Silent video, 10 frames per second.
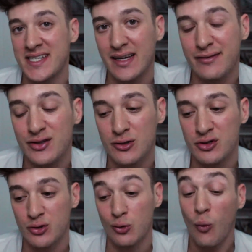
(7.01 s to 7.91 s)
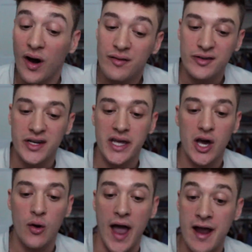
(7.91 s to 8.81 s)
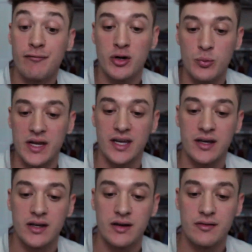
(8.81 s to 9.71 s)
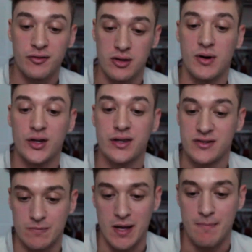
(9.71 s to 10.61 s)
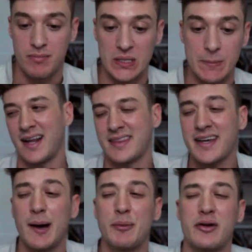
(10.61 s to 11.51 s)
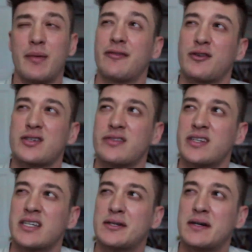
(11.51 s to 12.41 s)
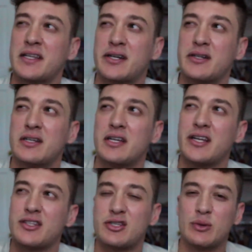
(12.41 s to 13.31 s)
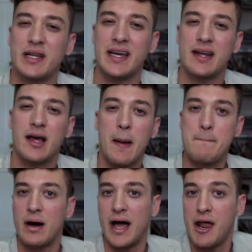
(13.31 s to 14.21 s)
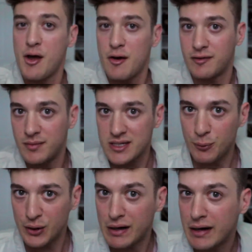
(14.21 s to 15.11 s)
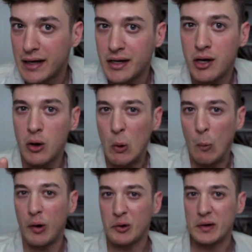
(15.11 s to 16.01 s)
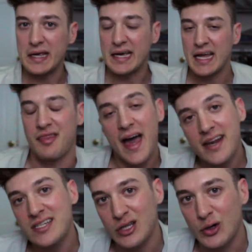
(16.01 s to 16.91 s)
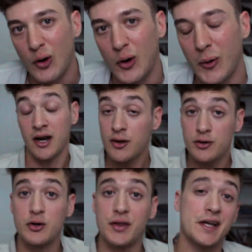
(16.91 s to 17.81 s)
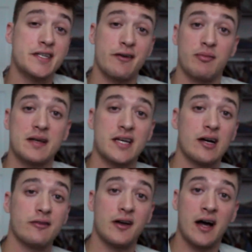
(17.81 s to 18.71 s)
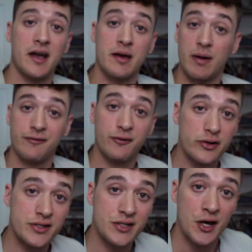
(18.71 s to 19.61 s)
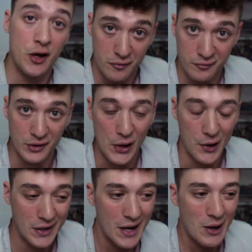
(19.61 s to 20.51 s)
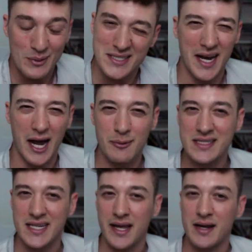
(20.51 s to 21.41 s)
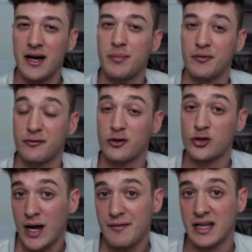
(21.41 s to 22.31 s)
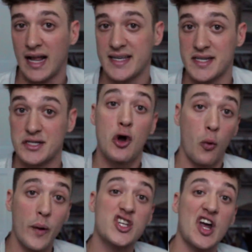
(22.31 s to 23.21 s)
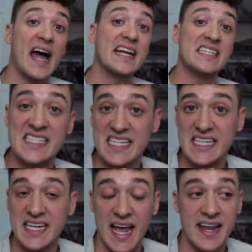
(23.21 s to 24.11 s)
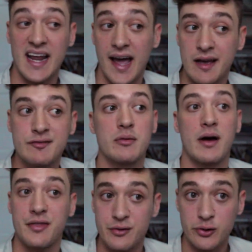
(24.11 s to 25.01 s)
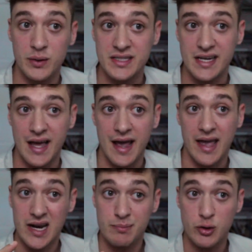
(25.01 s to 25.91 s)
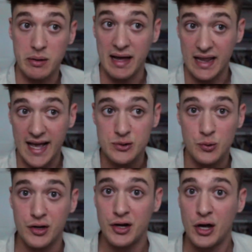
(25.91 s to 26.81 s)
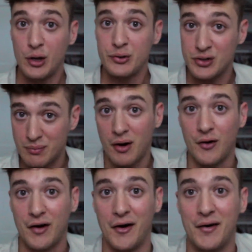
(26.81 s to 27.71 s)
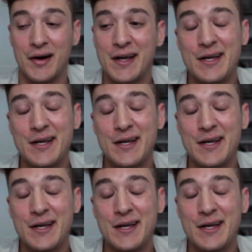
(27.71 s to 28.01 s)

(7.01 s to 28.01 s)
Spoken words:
myself to do one video every week for the month of September. And I think I uploaded my first video a little too late, but from this point on, one a week, that is the goal. Another goal that I set for myself in my first vlog was that I would sign up for driving classes, which I did, and I have done my third one today, and I'm doing my last one tomorrow.